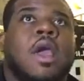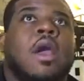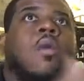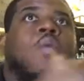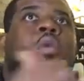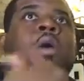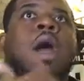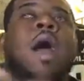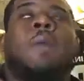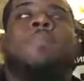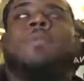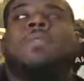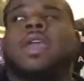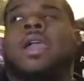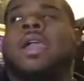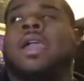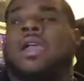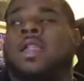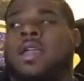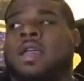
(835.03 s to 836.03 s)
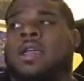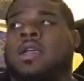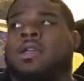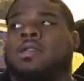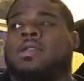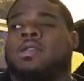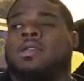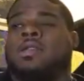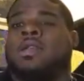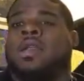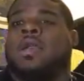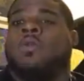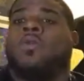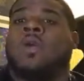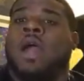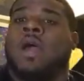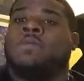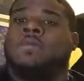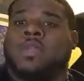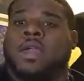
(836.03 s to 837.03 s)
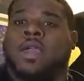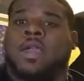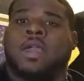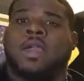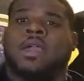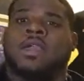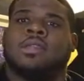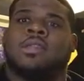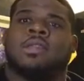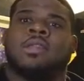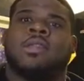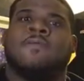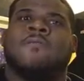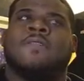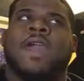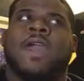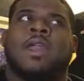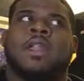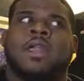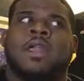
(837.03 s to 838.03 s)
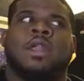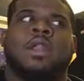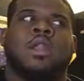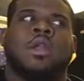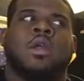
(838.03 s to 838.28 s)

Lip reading: What I'm saying is the fact that